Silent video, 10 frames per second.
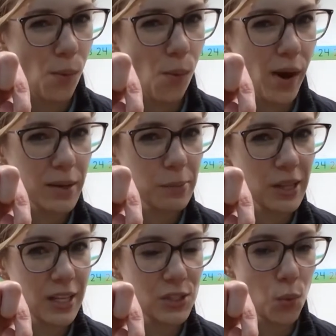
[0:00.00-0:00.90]
One
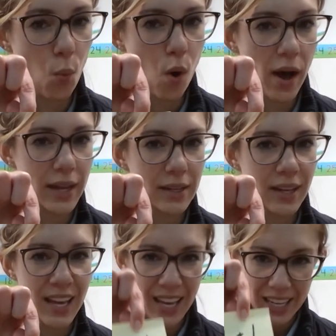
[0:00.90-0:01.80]
plus one.
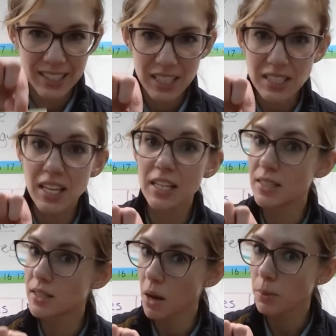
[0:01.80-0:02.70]
Is this
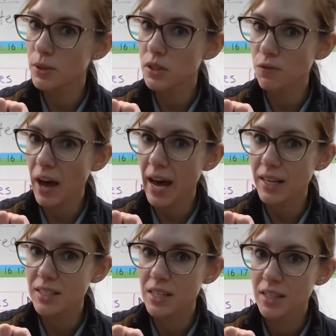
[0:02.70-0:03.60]
a doubles
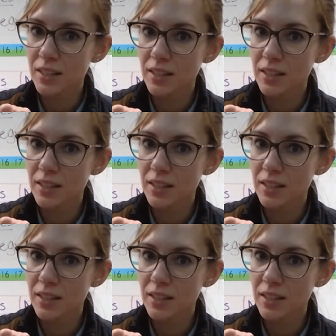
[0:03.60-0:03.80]
fact